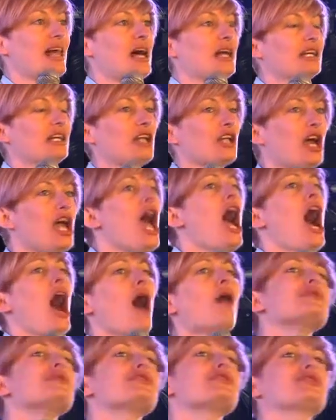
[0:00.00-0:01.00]
And I
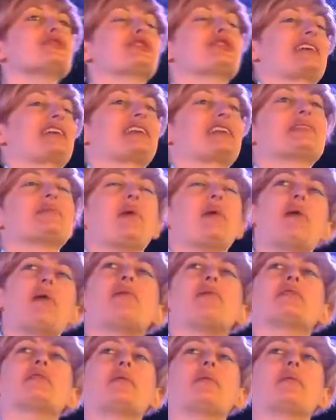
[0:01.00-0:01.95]
always used to say to my mum,